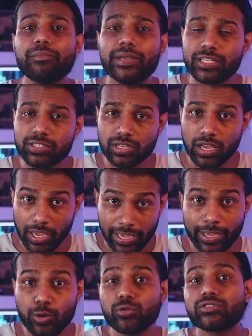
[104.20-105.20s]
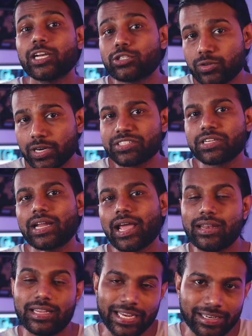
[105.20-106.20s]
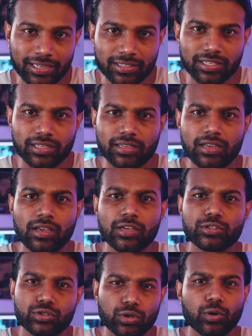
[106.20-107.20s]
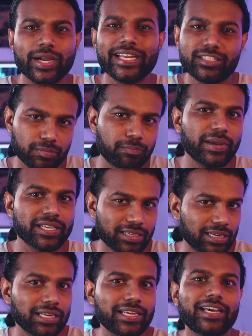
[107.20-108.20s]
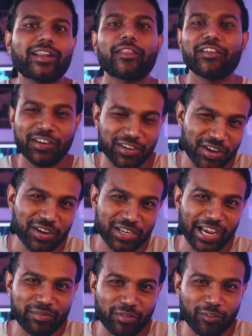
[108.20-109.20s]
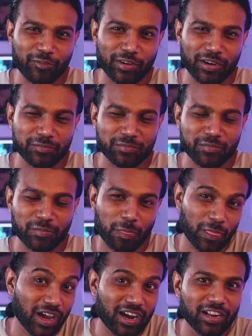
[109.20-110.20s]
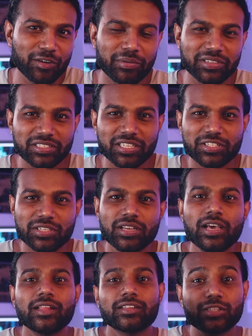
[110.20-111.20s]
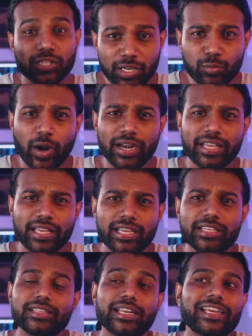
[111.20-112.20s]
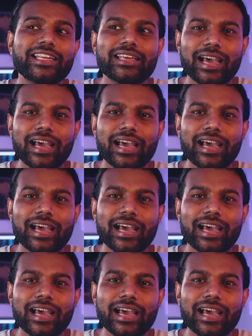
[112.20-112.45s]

means hue, saturation and intensity. So it's basically another type of color representation. The third one is that it